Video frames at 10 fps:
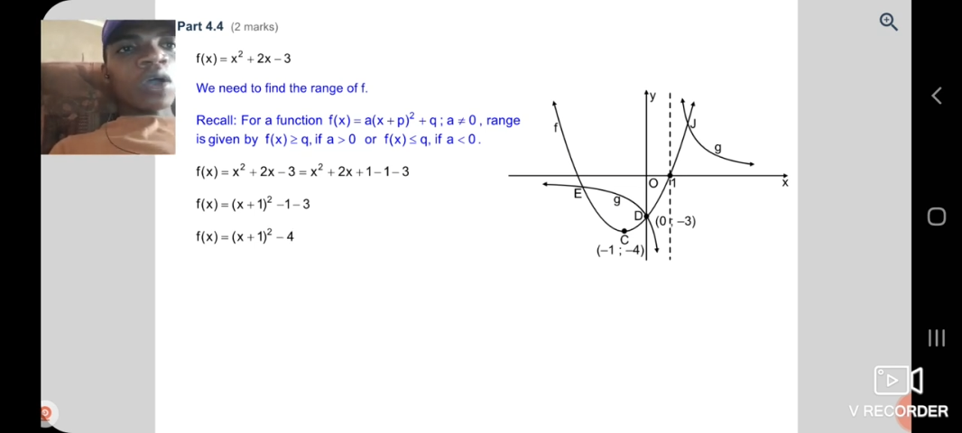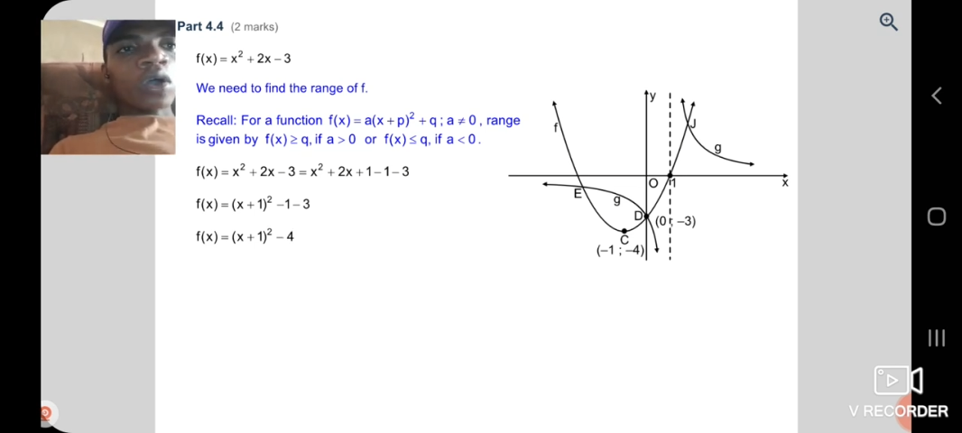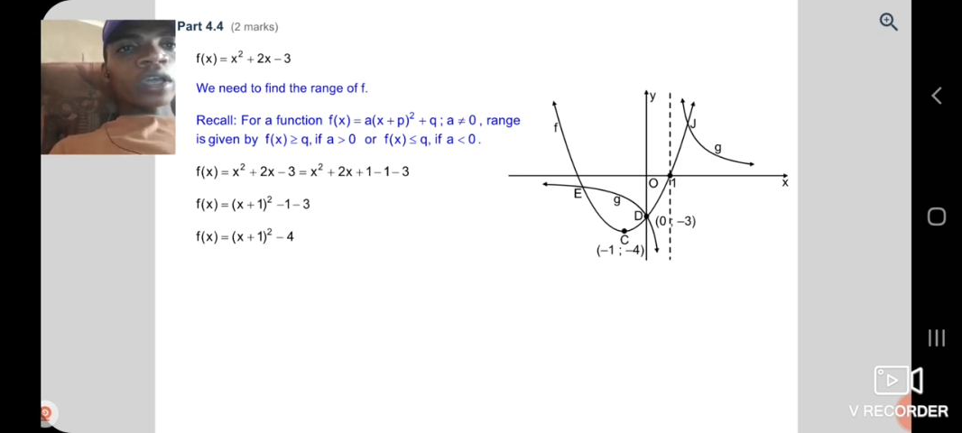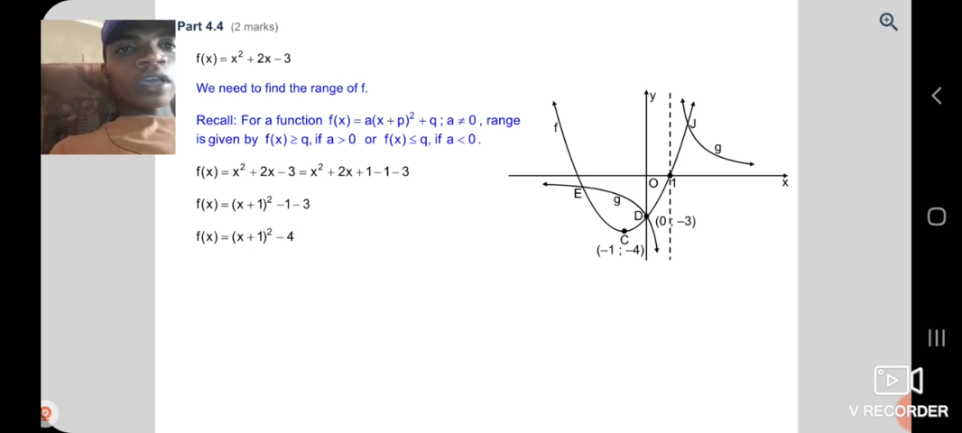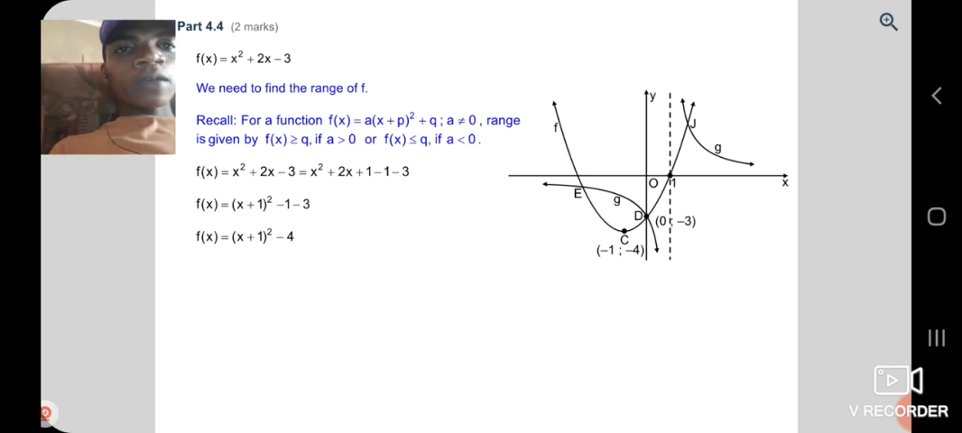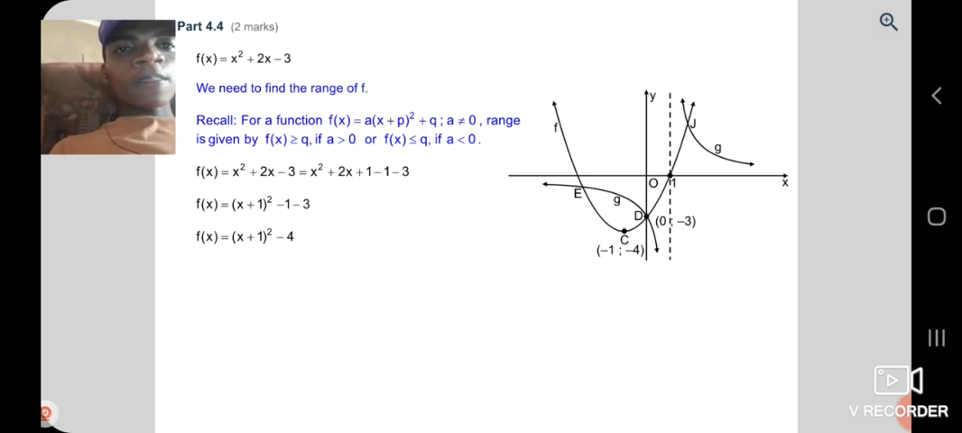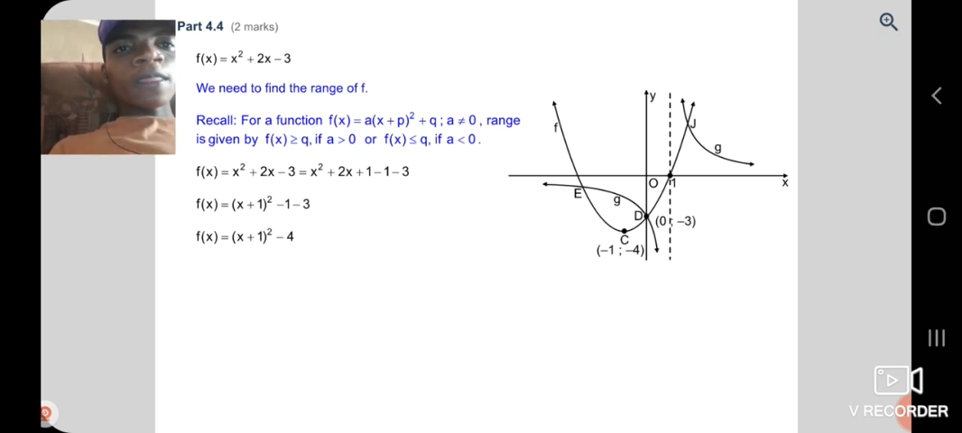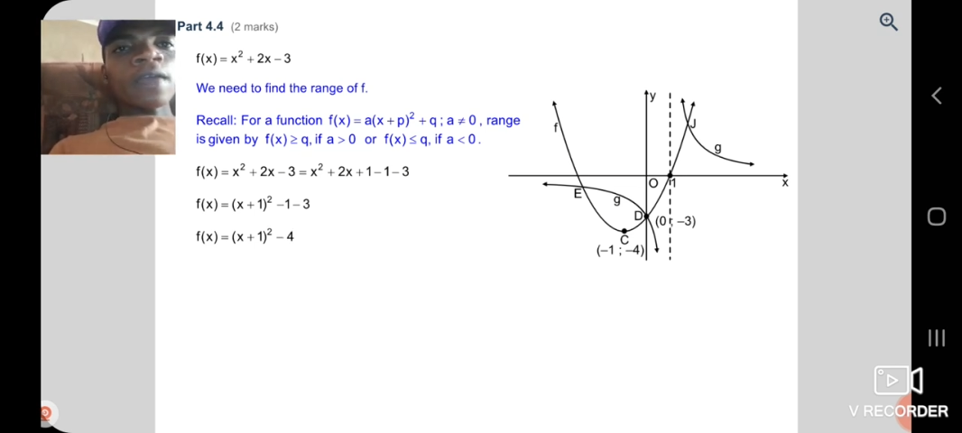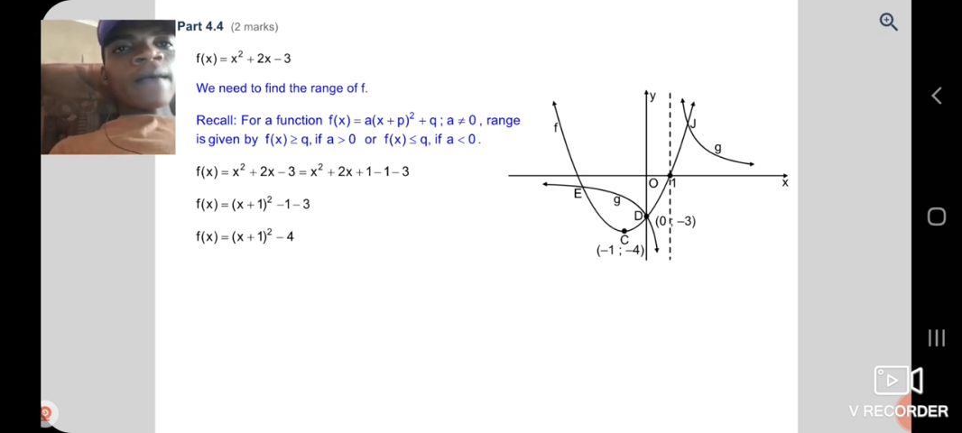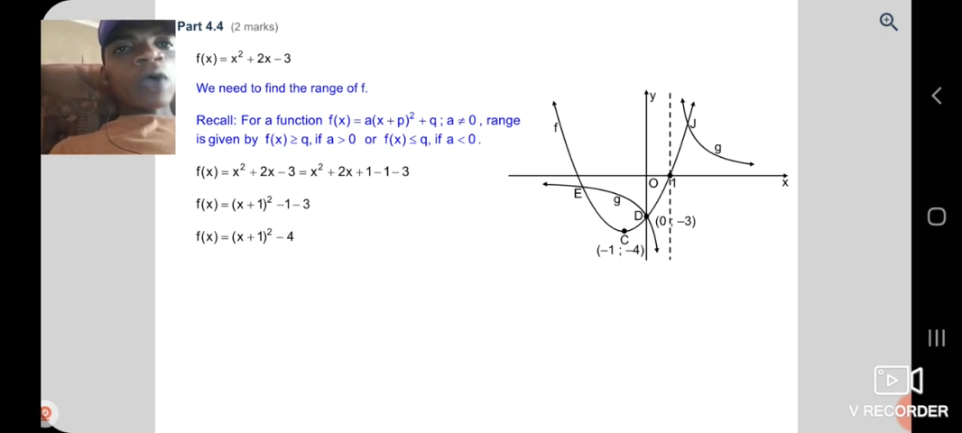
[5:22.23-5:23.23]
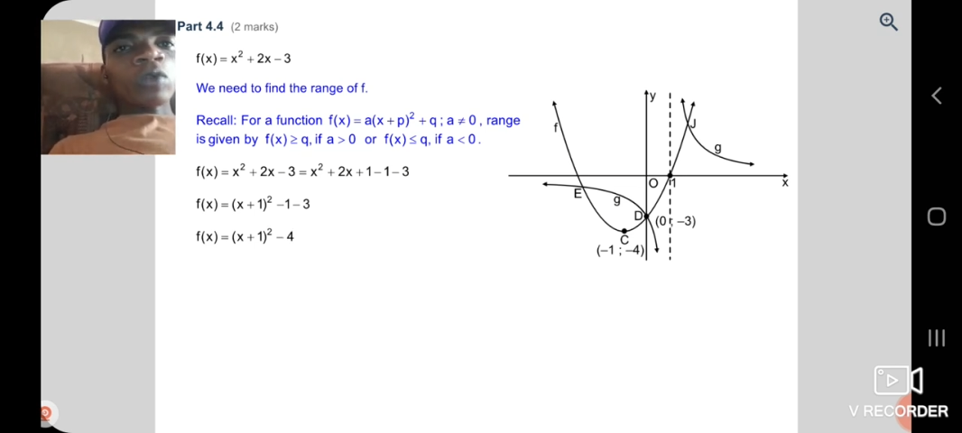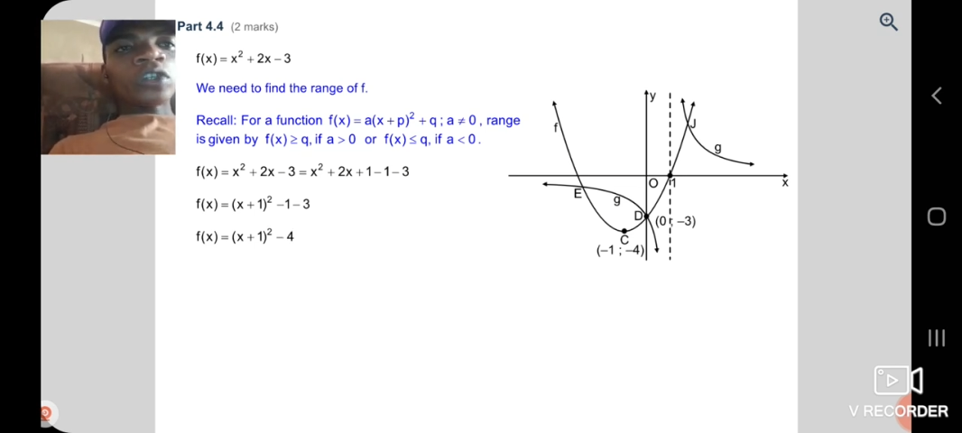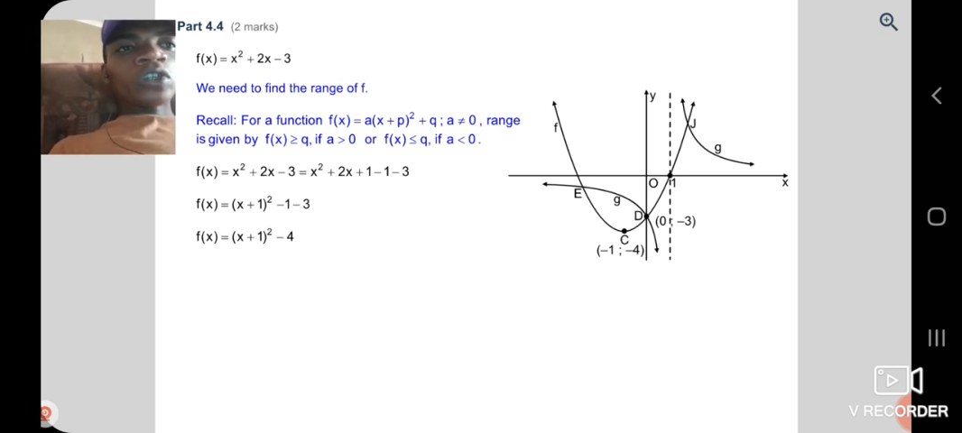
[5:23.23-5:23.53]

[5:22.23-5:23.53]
okay i will